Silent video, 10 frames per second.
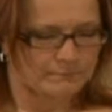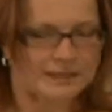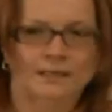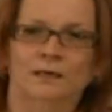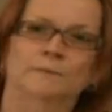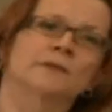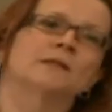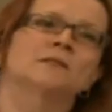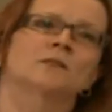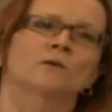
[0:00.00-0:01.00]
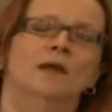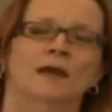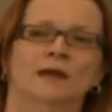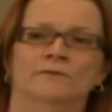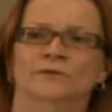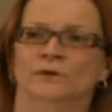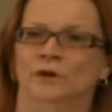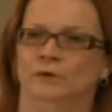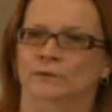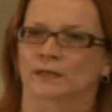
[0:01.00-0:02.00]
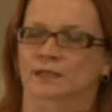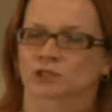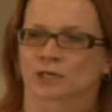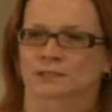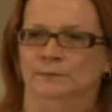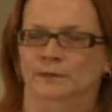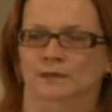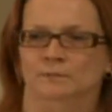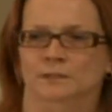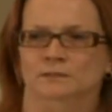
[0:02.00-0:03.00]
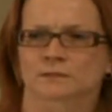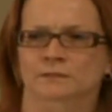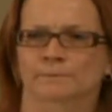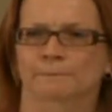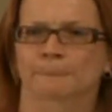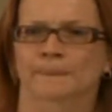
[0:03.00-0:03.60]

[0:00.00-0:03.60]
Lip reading: Many companies don't have their own HR departments,